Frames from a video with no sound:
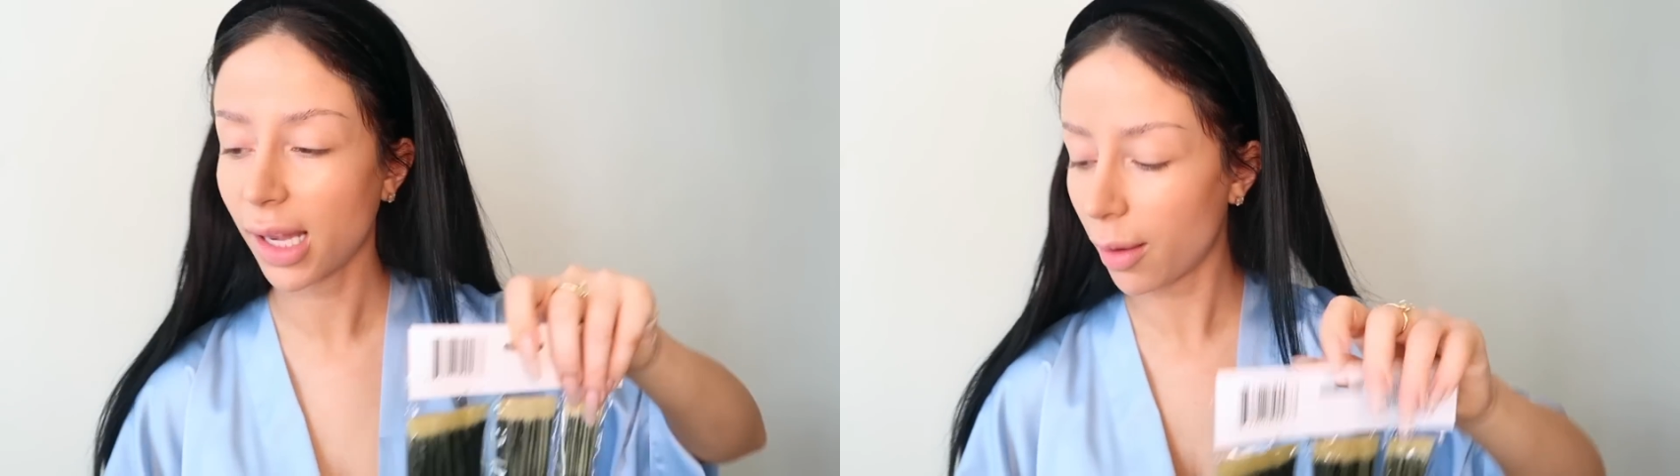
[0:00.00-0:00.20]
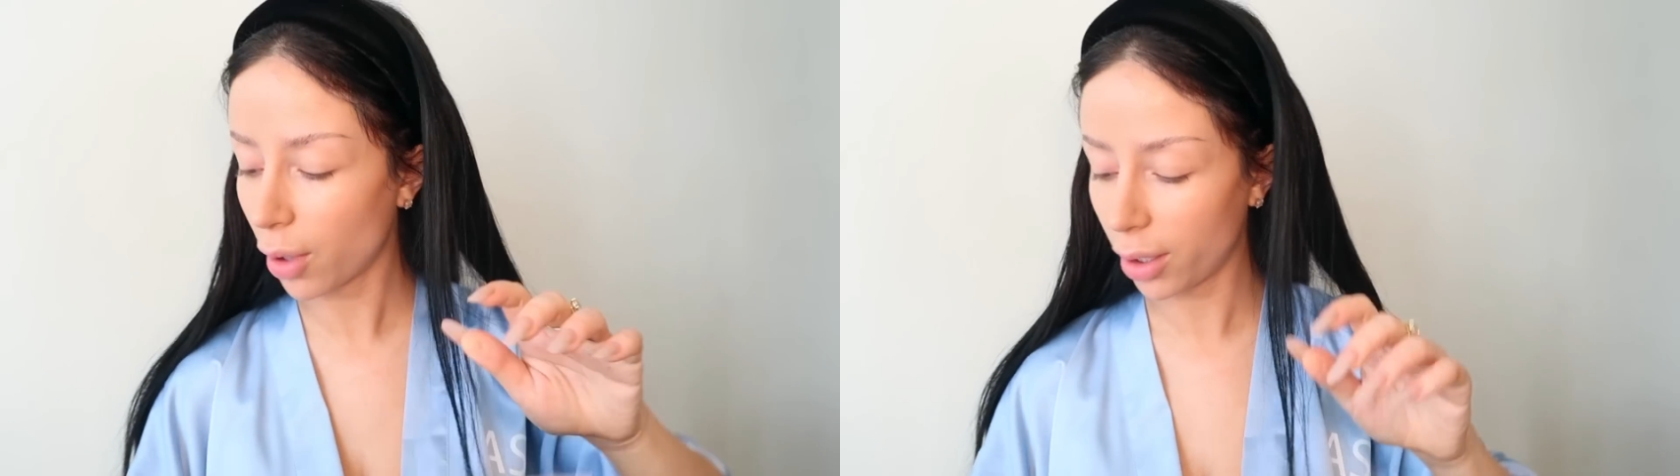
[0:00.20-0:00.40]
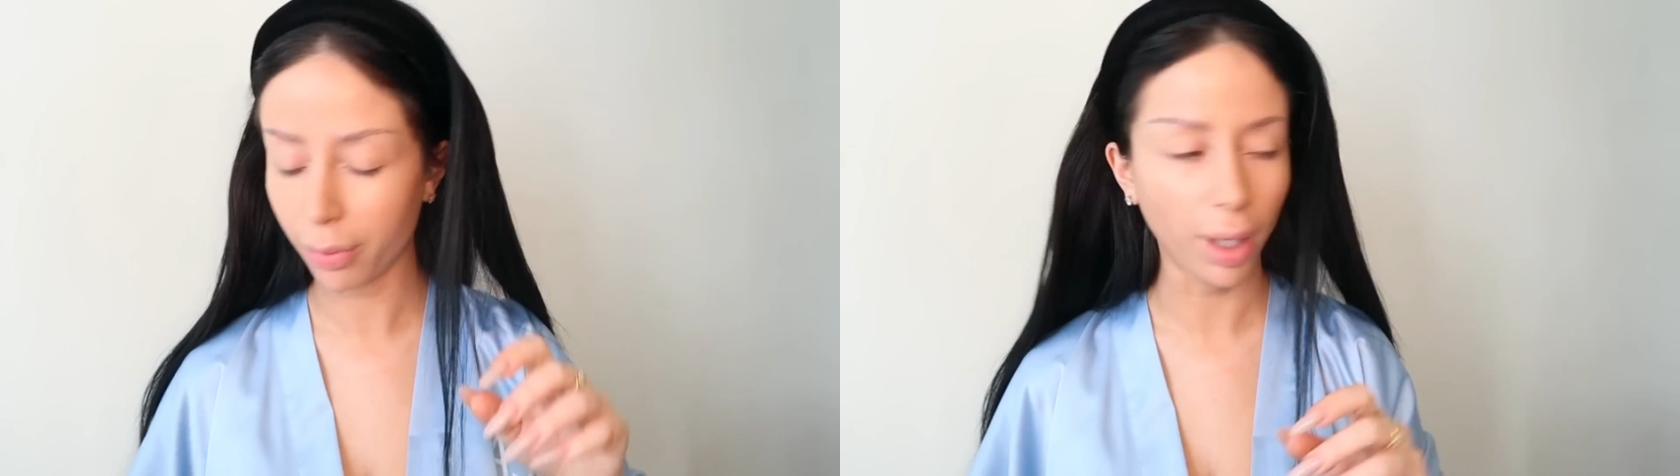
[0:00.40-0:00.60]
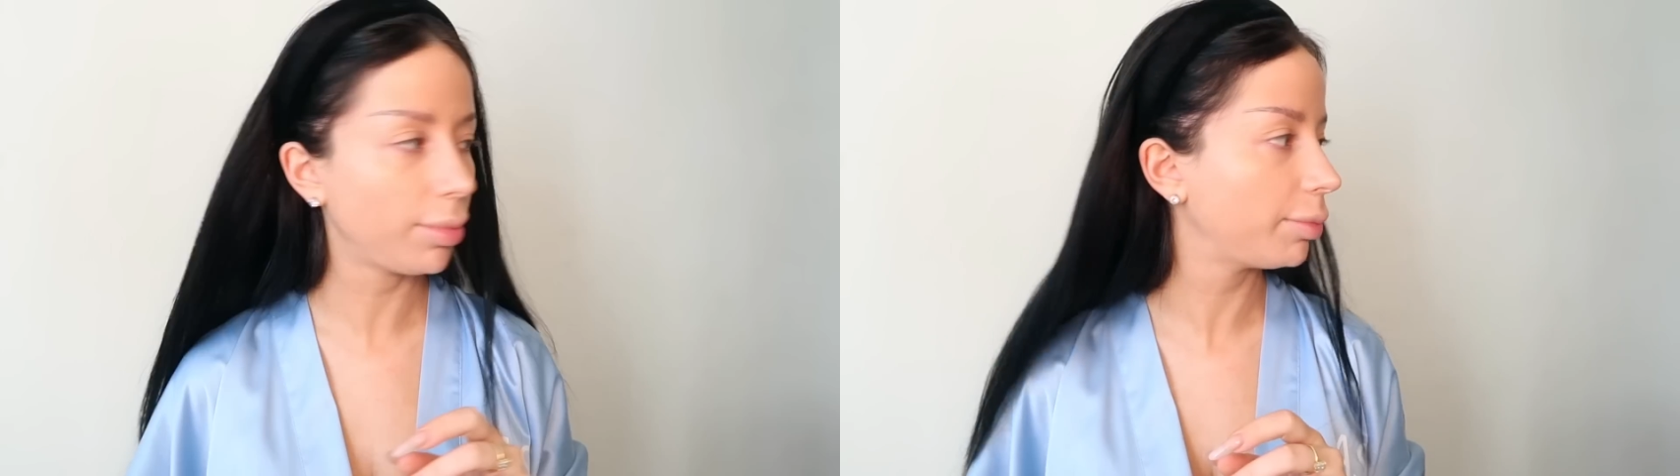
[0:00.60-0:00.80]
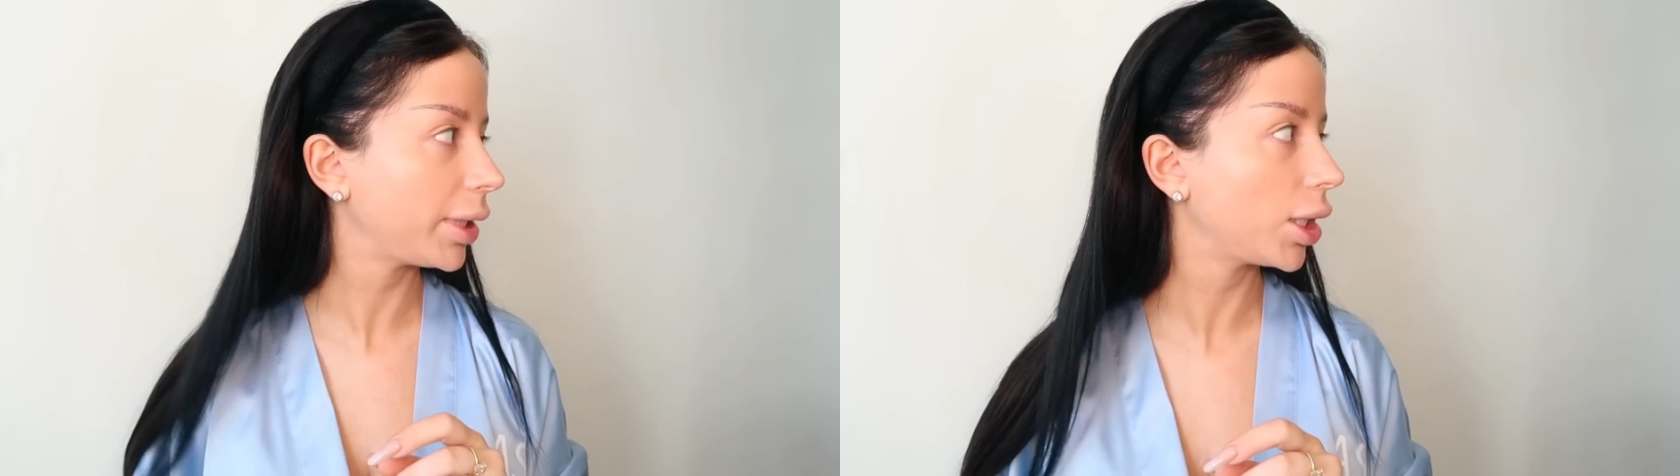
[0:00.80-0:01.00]
that I bought?
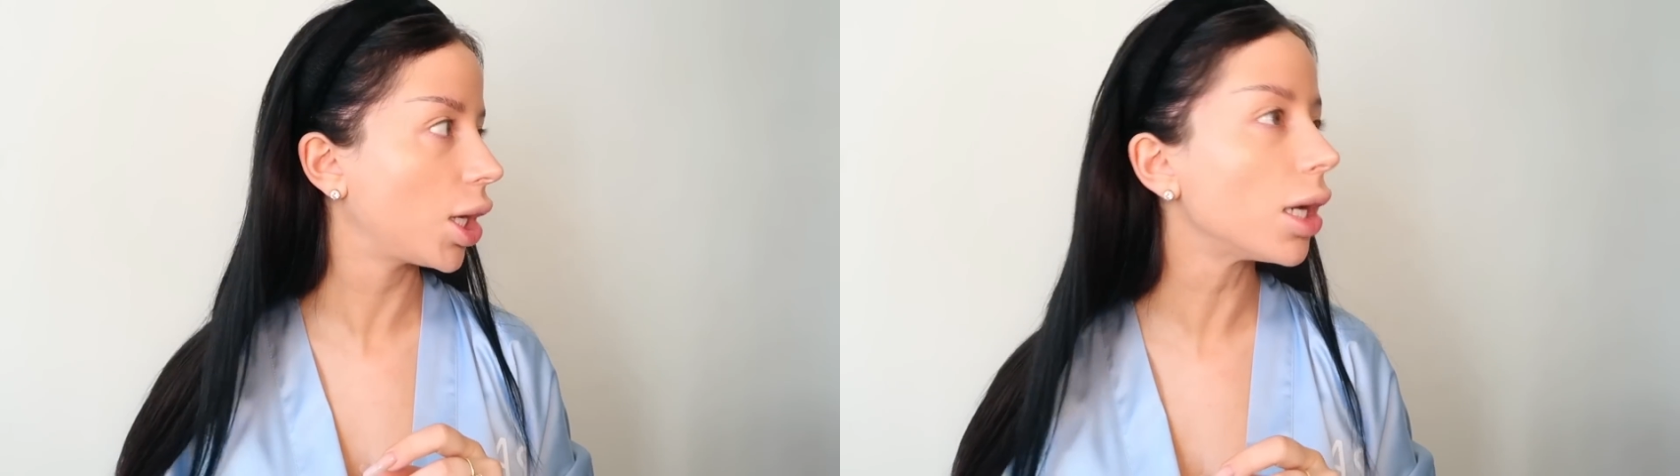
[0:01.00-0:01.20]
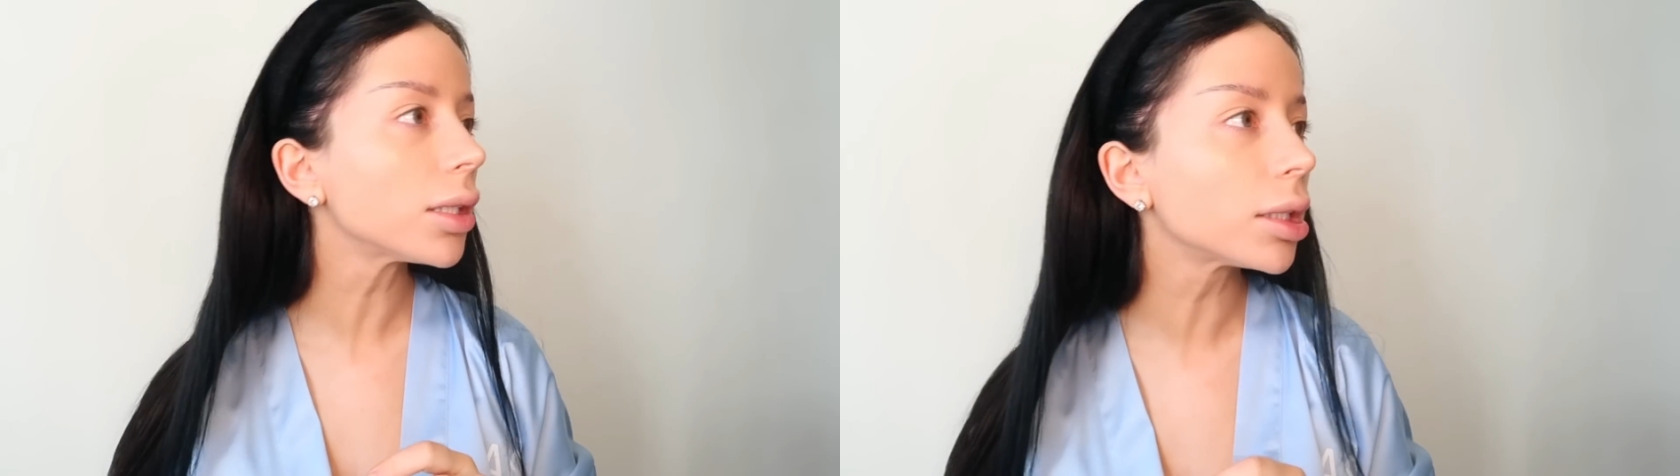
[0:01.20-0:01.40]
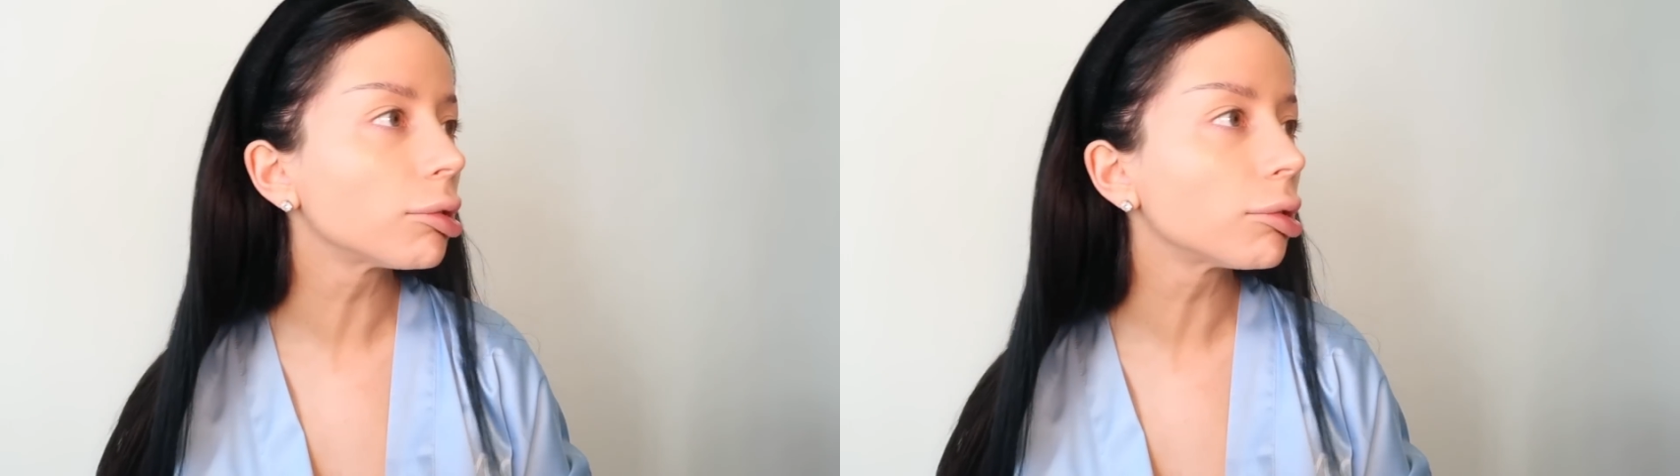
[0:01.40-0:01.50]
Probably not.